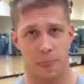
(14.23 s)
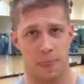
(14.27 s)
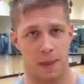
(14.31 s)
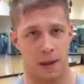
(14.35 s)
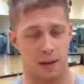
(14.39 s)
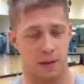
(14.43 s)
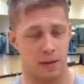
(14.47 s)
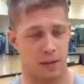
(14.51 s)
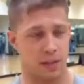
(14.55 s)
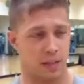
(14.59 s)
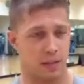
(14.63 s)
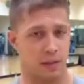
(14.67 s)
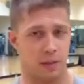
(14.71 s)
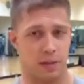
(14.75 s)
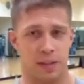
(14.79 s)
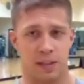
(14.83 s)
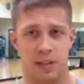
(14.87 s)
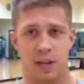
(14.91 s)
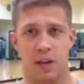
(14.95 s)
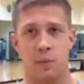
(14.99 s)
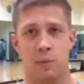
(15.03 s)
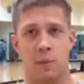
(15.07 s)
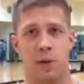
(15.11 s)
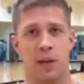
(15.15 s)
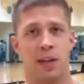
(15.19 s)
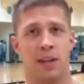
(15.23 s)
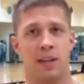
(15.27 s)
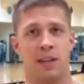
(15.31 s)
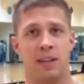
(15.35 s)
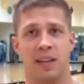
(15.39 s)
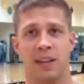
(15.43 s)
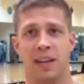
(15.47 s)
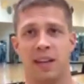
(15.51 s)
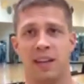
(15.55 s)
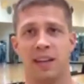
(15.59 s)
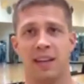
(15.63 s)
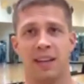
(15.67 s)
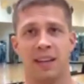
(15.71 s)
I was like, what's up, man?
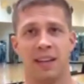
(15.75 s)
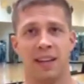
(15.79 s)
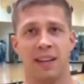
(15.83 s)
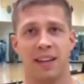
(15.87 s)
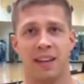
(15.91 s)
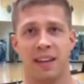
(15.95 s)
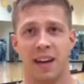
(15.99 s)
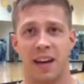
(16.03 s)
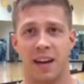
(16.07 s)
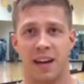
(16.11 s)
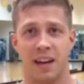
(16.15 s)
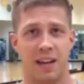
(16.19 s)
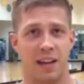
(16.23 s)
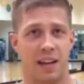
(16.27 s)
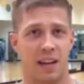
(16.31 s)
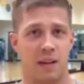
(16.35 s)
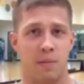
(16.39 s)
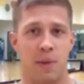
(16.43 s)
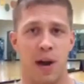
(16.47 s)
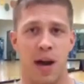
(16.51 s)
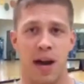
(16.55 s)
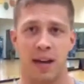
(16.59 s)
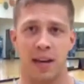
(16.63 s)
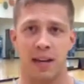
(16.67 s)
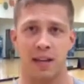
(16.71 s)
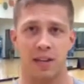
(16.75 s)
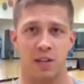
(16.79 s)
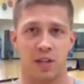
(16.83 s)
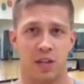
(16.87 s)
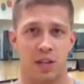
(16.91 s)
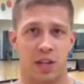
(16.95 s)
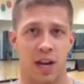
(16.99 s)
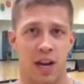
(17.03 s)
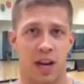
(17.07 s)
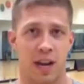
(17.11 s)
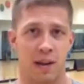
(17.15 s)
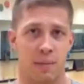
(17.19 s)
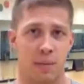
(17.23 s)
Like, I need to get back in
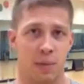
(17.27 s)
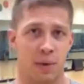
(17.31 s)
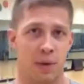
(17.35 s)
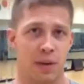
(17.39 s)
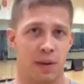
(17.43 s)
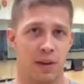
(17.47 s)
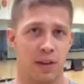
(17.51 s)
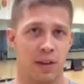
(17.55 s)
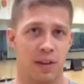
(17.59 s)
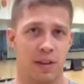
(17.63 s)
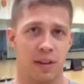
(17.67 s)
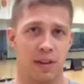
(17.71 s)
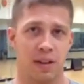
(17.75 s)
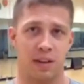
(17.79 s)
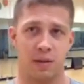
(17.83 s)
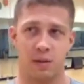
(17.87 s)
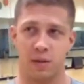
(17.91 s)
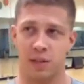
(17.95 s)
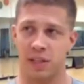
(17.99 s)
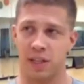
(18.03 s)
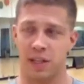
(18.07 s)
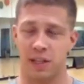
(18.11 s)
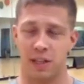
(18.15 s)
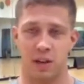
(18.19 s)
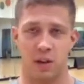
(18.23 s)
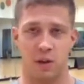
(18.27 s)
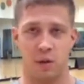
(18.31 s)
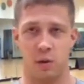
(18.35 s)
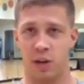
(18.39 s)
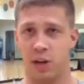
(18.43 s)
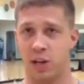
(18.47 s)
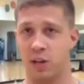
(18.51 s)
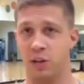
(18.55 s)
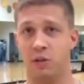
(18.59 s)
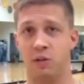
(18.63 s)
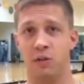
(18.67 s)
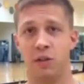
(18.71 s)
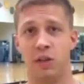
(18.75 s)
shape. He was like, yo,
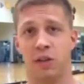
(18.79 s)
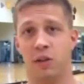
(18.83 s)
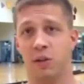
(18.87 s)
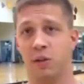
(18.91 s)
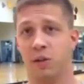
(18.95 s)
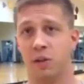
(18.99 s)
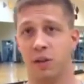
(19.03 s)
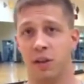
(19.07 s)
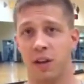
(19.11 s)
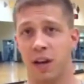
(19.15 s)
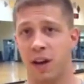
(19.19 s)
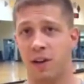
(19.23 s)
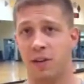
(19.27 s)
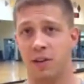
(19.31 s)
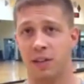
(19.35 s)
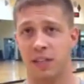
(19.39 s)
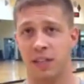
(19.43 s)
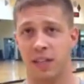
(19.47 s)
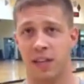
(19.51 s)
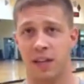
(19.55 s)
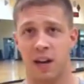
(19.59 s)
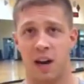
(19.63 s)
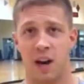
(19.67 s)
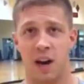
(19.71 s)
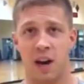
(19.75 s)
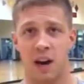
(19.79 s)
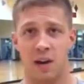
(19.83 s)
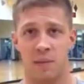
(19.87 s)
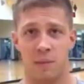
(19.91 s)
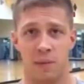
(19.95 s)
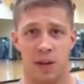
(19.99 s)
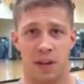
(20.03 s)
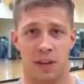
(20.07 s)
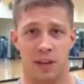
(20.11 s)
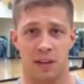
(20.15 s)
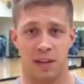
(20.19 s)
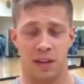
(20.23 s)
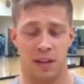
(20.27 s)
what can you do? I was like, all right,
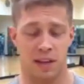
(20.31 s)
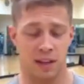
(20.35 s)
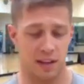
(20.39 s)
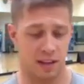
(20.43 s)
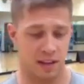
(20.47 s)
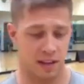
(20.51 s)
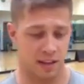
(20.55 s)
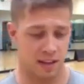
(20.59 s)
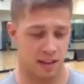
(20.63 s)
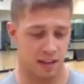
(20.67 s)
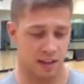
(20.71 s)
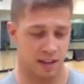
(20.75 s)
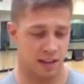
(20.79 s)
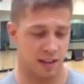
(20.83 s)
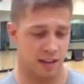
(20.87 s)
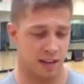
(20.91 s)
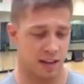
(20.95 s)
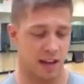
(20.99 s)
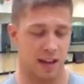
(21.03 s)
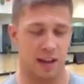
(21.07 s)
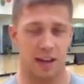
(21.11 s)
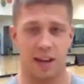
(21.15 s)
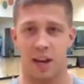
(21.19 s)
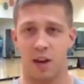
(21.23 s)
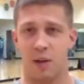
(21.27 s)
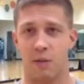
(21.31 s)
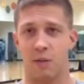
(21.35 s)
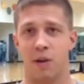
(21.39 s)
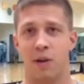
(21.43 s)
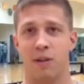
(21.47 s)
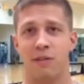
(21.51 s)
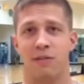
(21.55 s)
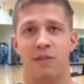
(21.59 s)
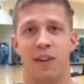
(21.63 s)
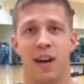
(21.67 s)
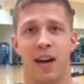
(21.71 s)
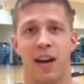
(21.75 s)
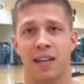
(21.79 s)
man, like, I can't
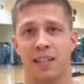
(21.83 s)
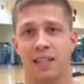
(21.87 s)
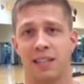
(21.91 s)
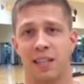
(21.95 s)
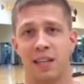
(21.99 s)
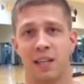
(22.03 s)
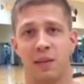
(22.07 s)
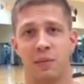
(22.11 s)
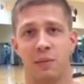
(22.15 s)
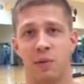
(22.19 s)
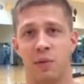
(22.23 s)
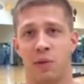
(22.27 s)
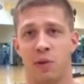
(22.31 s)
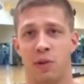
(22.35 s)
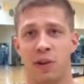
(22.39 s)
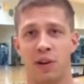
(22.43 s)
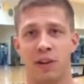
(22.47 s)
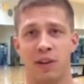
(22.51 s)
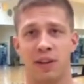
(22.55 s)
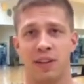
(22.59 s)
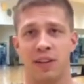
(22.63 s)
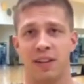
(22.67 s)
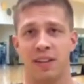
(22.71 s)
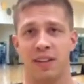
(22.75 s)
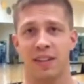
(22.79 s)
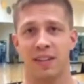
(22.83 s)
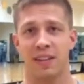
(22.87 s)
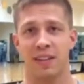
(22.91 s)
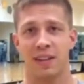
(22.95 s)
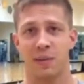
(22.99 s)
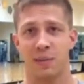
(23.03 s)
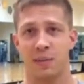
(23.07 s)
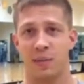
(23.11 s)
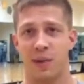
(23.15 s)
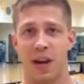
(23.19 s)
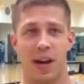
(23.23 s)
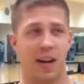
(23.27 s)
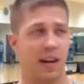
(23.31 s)
run fast anymore,
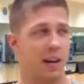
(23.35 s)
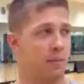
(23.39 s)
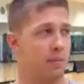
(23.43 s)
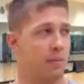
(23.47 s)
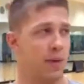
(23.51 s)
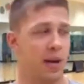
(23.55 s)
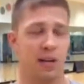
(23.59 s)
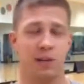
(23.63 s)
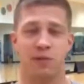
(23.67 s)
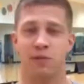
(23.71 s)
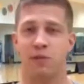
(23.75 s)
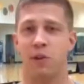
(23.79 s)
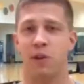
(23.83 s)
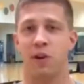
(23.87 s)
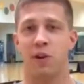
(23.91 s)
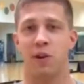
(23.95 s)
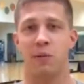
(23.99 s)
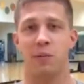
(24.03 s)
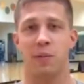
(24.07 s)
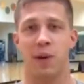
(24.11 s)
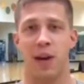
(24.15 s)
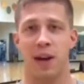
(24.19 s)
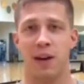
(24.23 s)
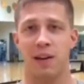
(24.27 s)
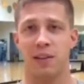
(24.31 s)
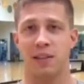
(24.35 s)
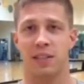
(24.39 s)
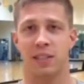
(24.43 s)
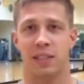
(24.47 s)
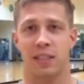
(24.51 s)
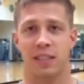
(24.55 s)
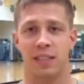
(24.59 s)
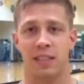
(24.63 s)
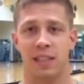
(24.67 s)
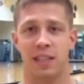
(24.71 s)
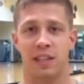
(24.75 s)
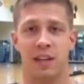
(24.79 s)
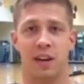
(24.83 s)
but I can bench 400 pounds.
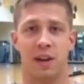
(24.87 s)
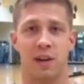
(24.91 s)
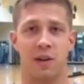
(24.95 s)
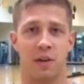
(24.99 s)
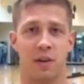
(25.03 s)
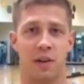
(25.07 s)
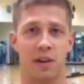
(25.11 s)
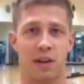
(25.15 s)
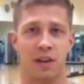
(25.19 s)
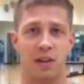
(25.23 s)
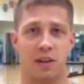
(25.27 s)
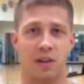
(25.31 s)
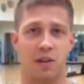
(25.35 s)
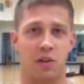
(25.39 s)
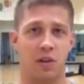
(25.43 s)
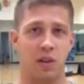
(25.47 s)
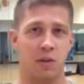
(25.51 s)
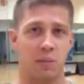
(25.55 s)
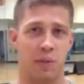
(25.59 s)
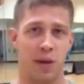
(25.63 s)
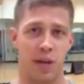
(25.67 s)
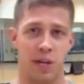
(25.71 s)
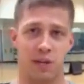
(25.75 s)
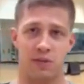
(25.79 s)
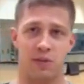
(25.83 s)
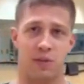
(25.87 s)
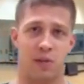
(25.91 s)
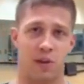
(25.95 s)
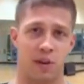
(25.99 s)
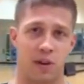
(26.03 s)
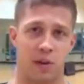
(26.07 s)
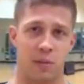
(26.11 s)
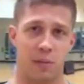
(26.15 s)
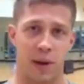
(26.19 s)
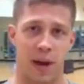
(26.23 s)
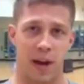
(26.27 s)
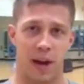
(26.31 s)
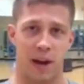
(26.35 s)
He's like, yo, you can bench
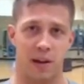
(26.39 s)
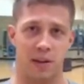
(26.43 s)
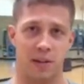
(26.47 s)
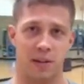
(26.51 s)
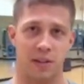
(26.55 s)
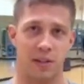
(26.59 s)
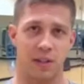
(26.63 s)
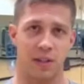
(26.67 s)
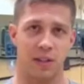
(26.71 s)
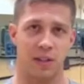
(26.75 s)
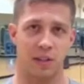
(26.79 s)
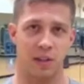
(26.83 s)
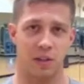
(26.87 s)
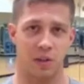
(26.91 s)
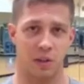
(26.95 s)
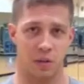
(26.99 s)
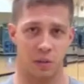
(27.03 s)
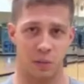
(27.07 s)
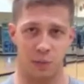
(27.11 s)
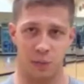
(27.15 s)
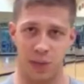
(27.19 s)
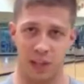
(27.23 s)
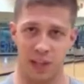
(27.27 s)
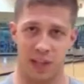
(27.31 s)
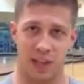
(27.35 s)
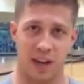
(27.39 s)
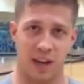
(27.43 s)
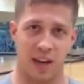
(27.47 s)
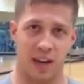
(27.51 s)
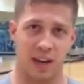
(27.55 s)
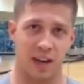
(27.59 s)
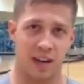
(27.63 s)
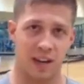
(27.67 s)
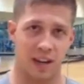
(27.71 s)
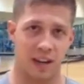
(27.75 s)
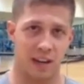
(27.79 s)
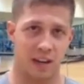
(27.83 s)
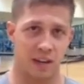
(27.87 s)
400 pounds, you can be
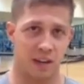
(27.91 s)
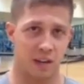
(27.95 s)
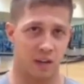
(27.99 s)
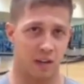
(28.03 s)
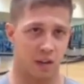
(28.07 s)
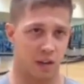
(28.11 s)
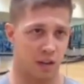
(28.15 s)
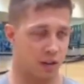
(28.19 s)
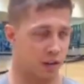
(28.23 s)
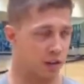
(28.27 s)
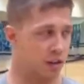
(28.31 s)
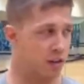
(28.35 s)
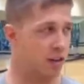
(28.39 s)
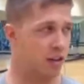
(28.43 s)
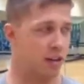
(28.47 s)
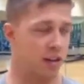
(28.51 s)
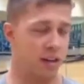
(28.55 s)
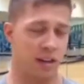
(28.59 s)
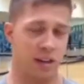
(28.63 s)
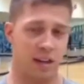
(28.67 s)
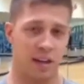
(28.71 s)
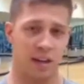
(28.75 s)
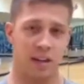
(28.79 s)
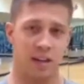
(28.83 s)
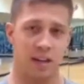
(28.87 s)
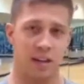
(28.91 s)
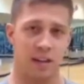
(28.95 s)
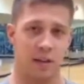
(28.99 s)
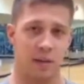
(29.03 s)
cut, you can look good,